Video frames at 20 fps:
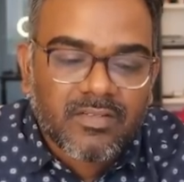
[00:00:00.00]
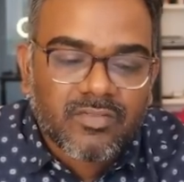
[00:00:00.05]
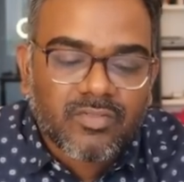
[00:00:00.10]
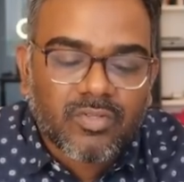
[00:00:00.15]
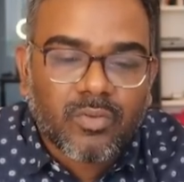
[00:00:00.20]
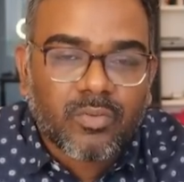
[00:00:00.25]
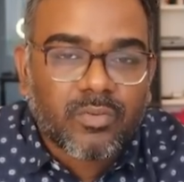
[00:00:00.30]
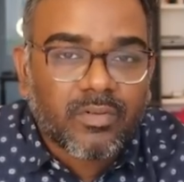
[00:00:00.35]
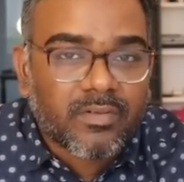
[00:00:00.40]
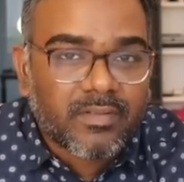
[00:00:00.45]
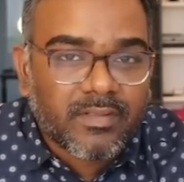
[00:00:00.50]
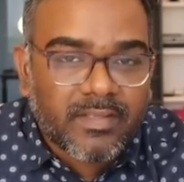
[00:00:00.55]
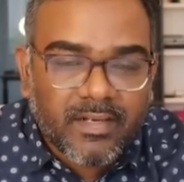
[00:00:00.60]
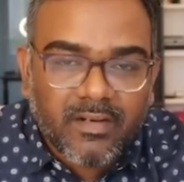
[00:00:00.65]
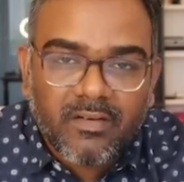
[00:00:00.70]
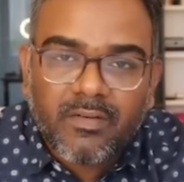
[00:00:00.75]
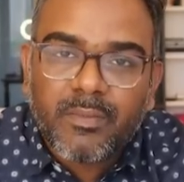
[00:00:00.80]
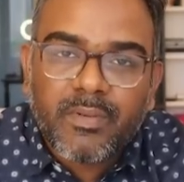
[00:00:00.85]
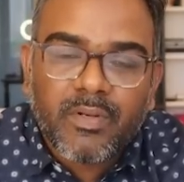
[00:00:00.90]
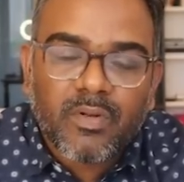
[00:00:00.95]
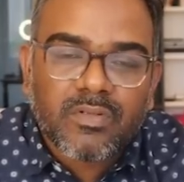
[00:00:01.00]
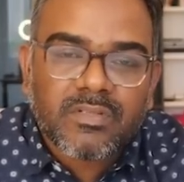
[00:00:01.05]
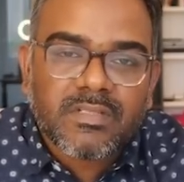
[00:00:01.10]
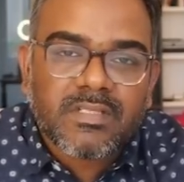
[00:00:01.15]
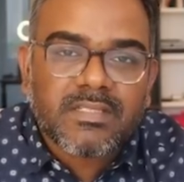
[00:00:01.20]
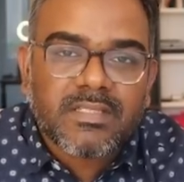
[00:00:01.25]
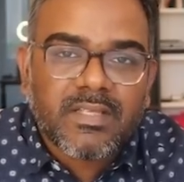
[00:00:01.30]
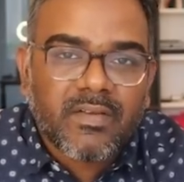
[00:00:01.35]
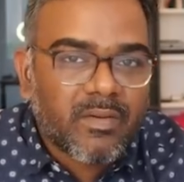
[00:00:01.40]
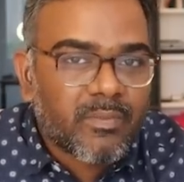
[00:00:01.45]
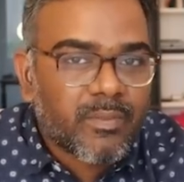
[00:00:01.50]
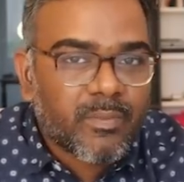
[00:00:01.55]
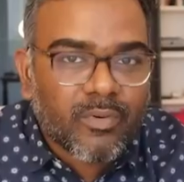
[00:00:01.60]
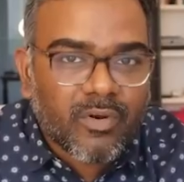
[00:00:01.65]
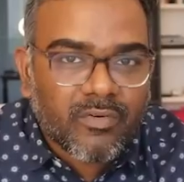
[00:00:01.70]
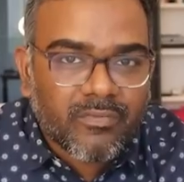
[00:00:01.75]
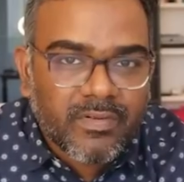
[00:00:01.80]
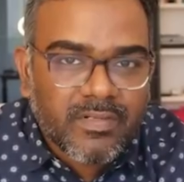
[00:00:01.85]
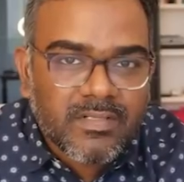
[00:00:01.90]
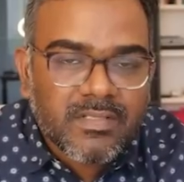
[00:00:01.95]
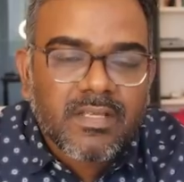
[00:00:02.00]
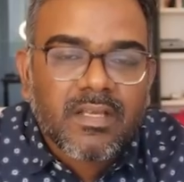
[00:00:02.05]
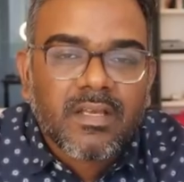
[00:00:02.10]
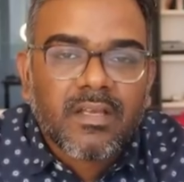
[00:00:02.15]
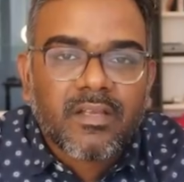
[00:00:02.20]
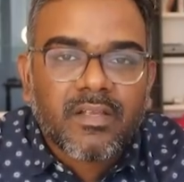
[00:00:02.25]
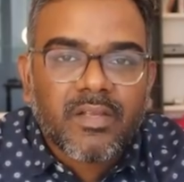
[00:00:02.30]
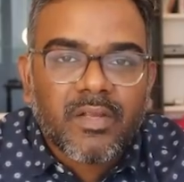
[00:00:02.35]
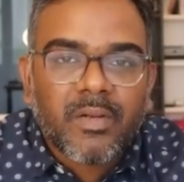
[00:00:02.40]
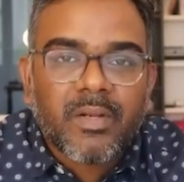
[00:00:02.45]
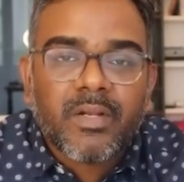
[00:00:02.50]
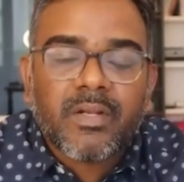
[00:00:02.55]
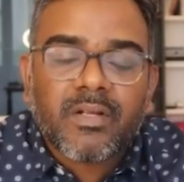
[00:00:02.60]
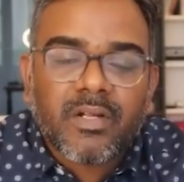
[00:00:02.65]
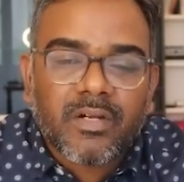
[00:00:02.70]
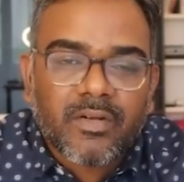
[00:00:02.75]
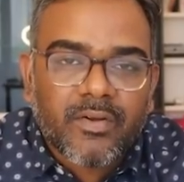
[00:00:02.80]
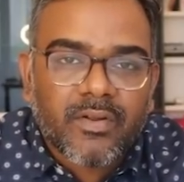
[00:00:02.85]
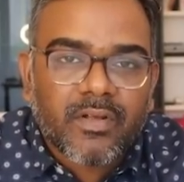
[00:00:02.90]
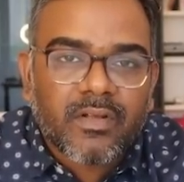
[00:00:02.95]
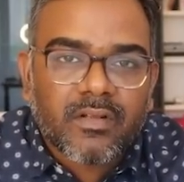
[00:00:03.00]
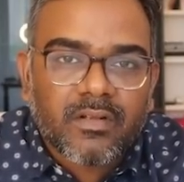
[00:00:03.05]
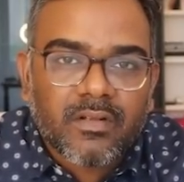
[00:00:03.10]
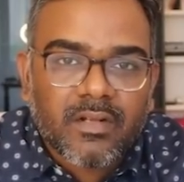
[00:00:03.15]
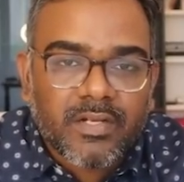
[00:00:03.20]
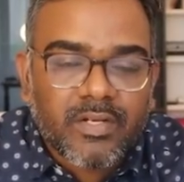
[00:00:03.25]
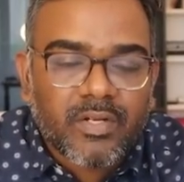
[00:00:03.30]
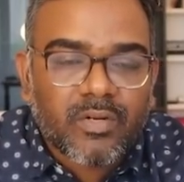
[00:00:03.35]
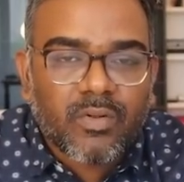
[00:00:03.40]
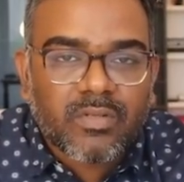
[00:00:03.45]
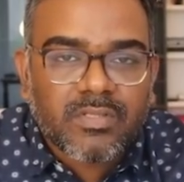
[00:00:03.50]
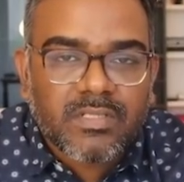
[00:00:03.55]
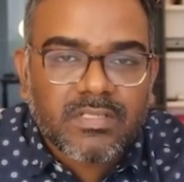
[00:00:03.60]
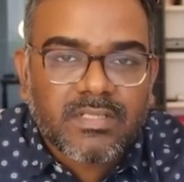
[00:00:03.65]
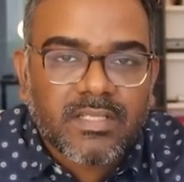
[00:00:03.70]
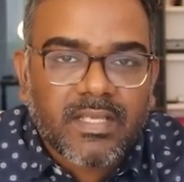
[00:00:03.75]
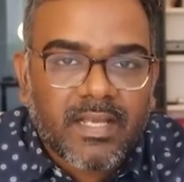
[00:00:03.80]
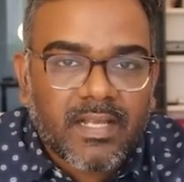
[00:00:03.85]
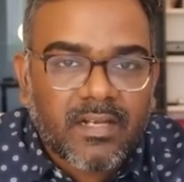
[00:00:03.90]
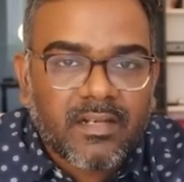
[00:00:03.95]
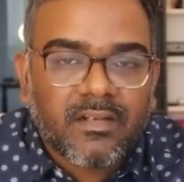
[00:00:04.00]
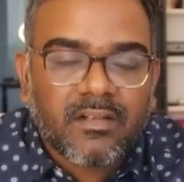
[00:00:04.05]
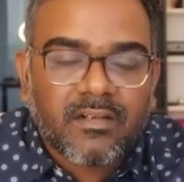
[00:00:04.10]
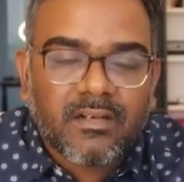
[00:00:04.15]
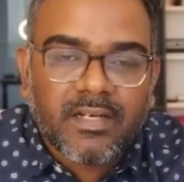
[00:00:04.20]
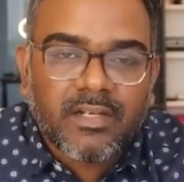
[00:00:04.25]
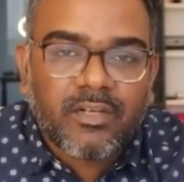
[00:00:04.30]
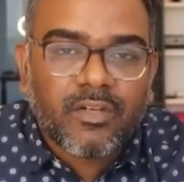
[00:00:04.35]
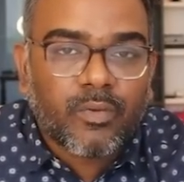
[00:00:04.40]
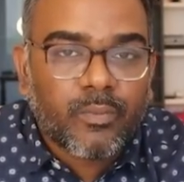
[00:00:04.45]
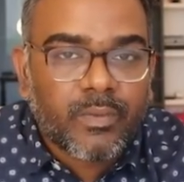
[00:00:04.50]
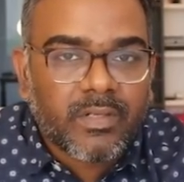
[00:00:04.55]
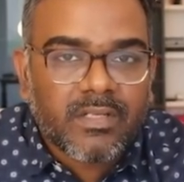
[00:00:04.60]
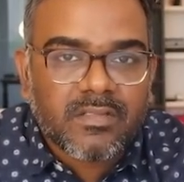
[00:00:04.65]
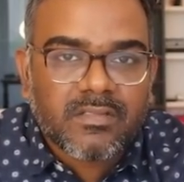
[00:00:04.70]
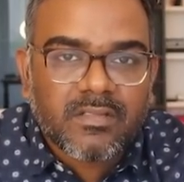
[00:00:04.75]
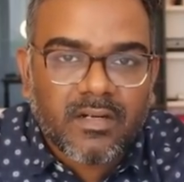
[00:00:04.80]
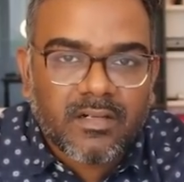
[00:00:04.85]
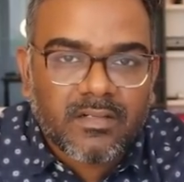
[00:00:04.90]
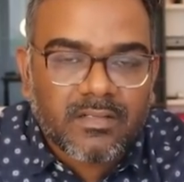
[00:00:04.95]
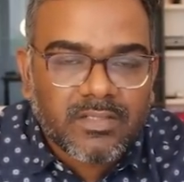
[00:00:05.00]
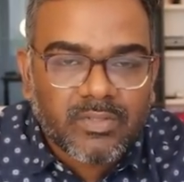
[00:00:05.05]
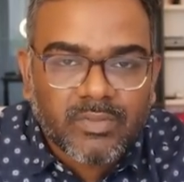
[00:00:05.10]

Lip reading: So there will be losses, there will be profits. You need to cut your losses and let your winners run.